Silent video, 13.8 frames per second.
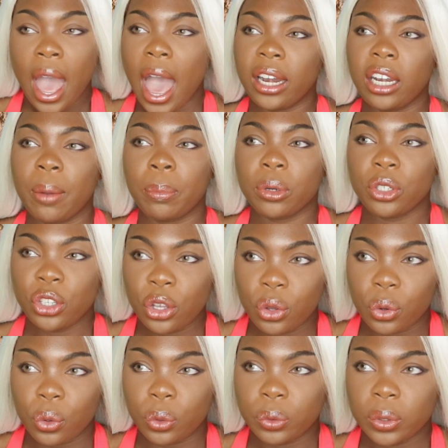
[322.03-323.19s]
And number
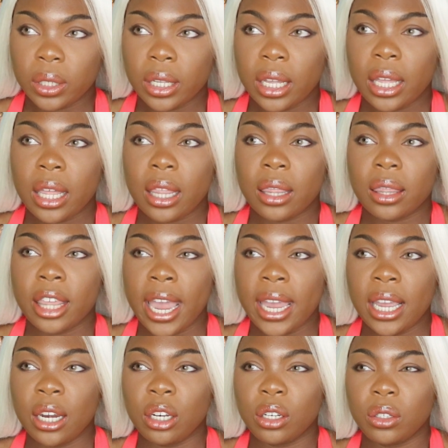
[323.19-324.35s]
two,
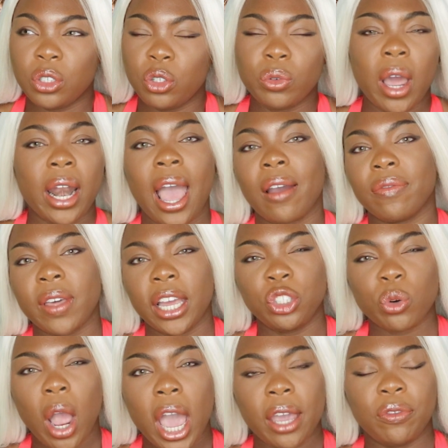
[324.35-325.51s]
they do not have that
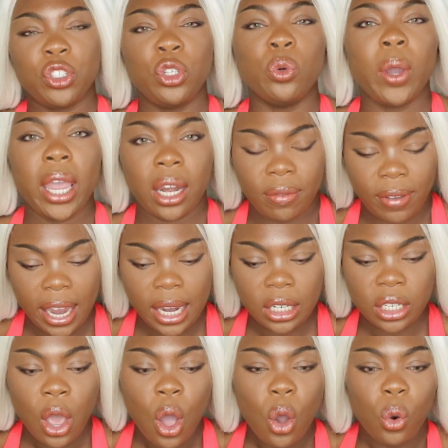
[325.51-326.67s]
drive to innovate.